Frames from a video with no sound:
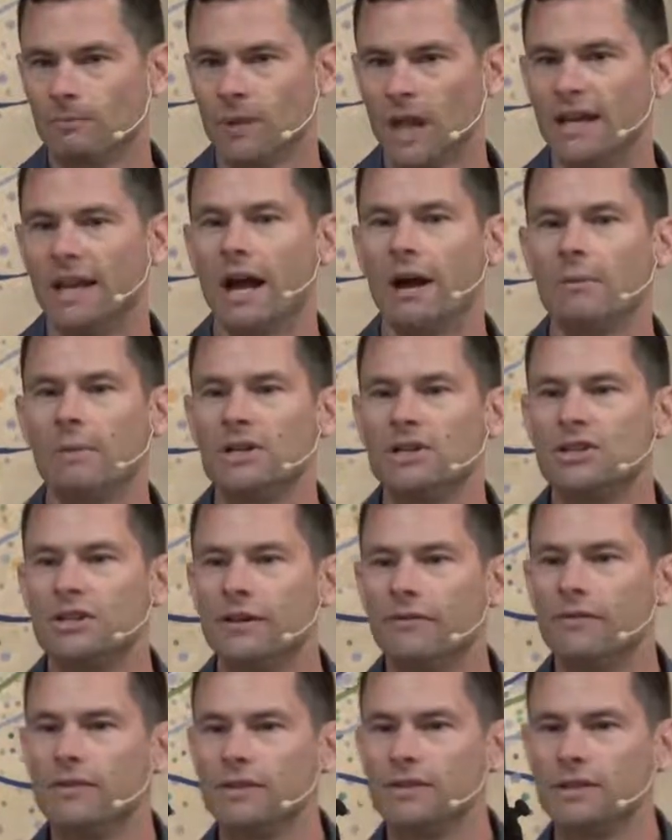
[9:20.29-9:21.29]
And how much
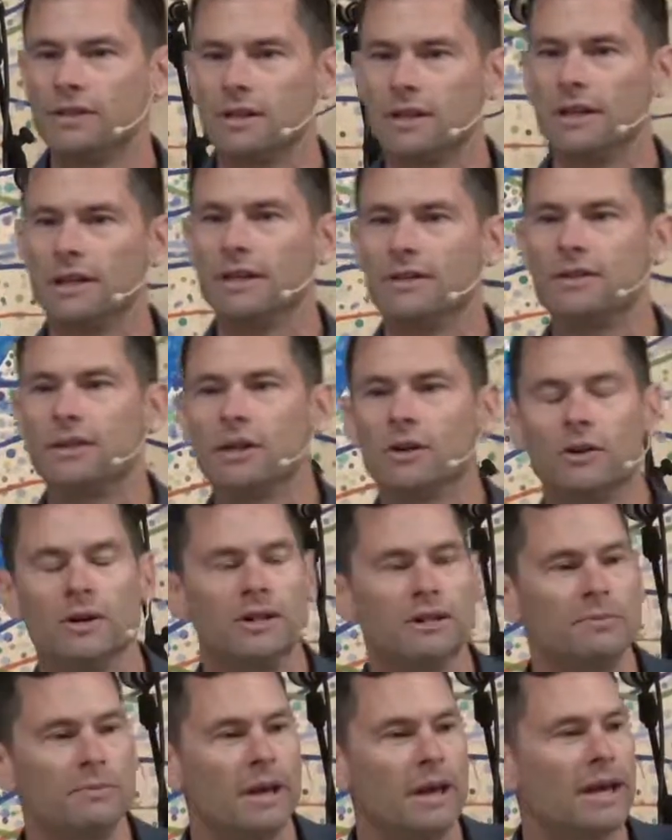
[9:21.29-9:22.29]
difference is it going
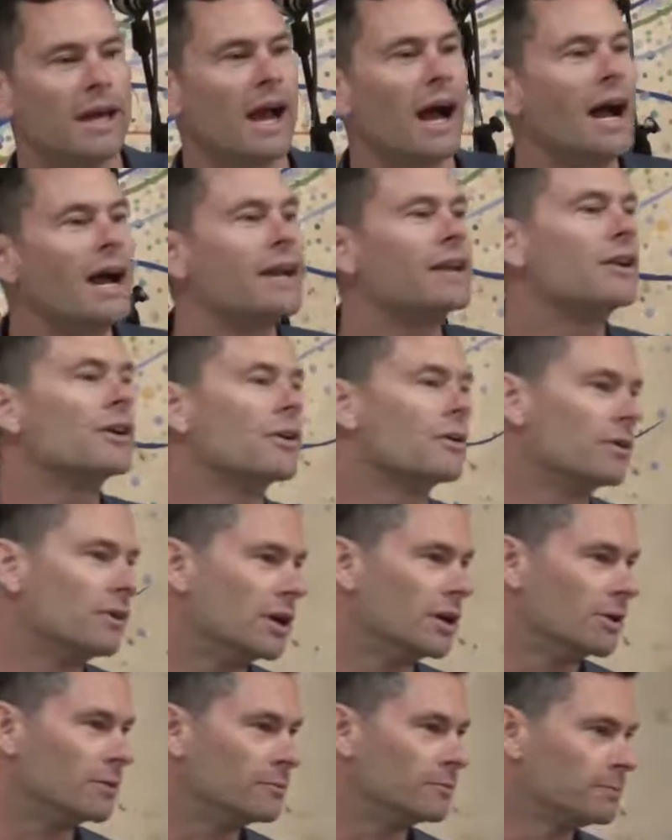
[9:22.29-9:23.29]
to make? I don't
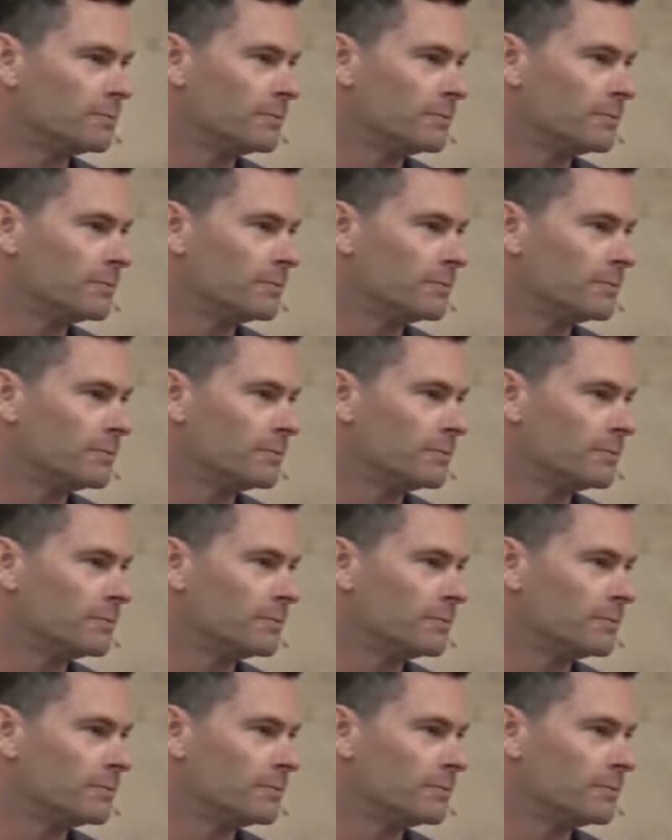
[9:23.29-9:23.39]
know.